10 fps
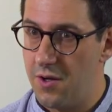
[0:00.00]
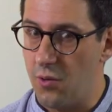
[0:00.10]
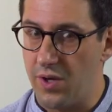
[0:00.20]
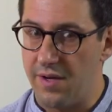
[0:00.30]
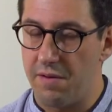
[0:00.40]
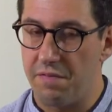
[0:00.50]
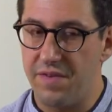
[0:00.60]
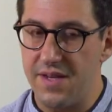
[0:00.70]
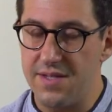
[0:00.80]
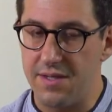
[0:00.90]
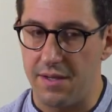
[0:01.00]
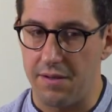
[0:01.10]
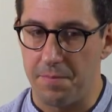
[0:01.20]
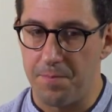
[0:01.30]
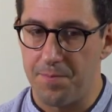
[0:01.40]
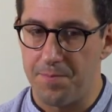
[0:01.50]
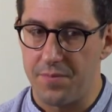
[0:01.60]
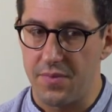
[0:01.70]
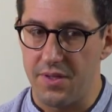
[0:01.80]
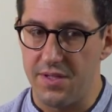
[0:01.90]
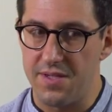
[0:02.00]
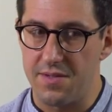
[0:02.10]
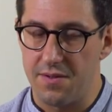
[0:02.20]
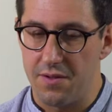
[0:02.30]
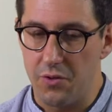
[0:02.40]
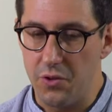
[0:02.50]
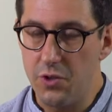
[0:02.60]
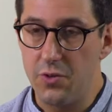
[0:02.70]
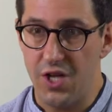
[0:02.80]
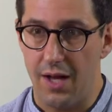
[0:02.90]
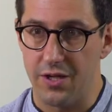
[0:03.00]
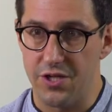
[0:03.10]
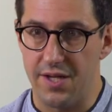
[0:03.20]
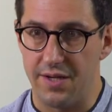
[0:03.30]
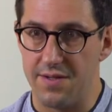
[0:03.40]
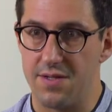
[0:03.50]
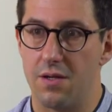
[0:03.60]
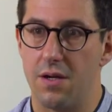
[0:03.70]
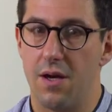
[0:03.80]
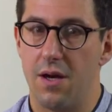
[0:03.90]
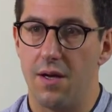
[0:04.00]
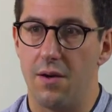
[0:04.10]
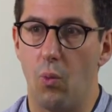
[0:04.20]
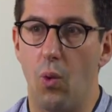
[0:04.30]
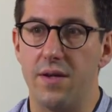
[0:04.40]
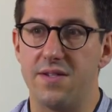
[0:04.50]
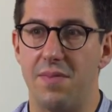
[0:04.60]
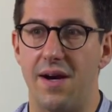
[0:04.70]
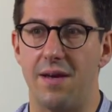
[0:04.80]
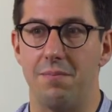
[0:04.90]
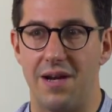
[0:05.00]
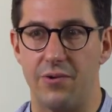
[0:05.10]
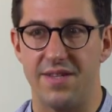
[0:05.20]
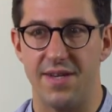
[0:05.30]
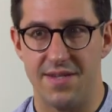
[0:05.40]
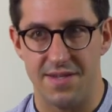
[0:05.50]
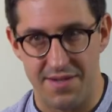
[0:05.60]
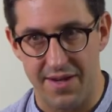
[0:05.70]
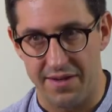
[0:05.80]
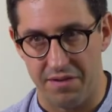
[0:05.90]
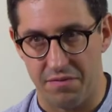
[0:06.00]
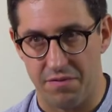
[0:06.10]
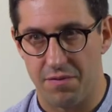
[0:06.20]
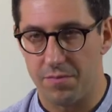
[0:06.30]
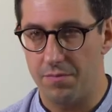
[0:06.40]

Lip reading: we are now facing this new challenge that is, once my malaria test is negative,